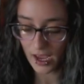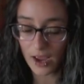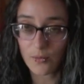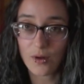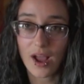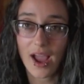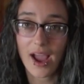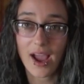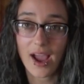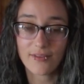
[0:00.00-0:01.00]
I will
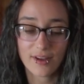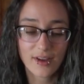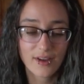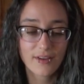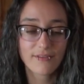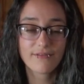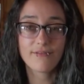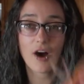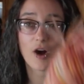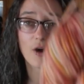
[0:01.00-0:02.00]
have
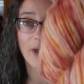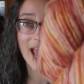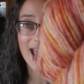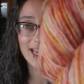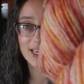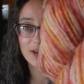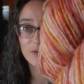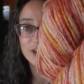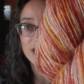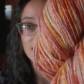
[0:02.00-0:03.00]
Fall Back,
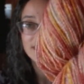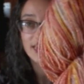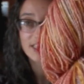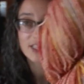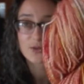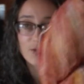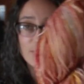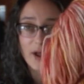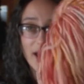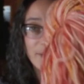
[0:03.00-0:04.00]
which I sent to
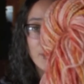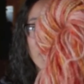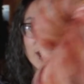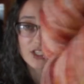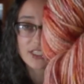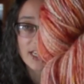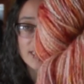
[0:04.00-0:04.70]
Squirrel Pie Productions